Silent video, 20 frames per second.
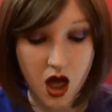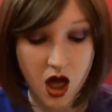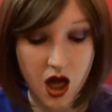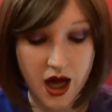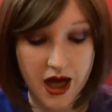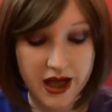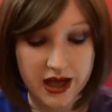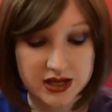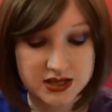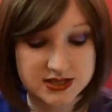
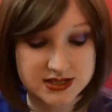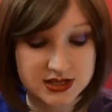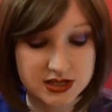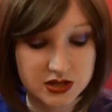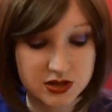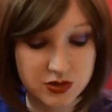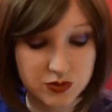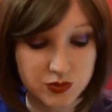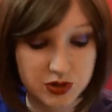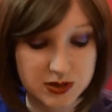I had seen
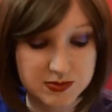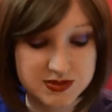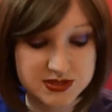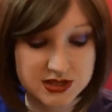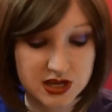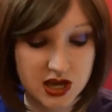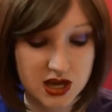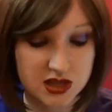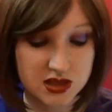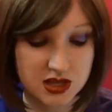on the
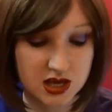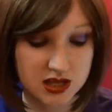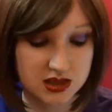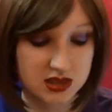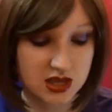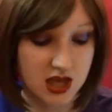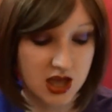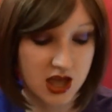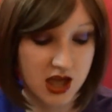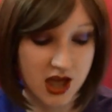website that
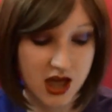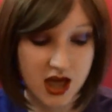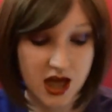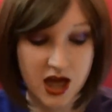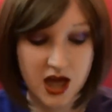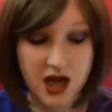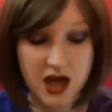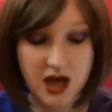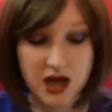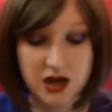they
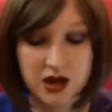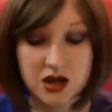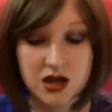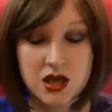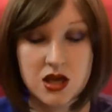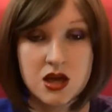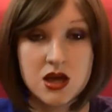had